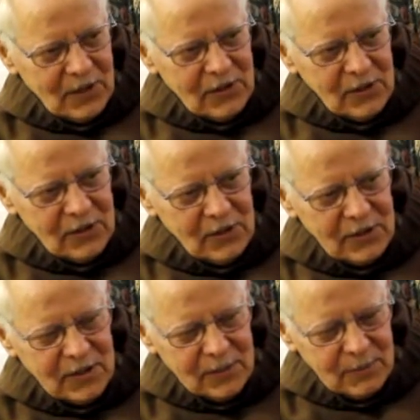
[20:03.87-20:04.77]
the
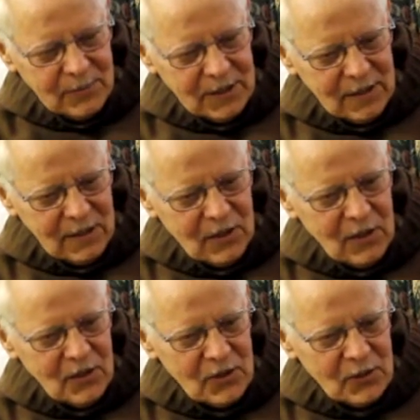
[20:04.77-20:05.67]
church and being
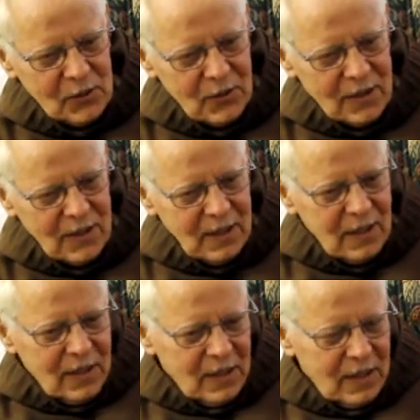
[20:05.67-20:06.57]
close to the
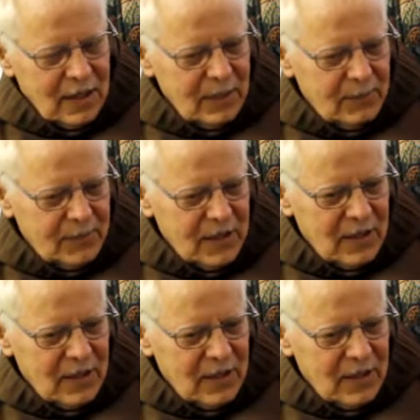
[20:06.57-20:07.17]
and uh,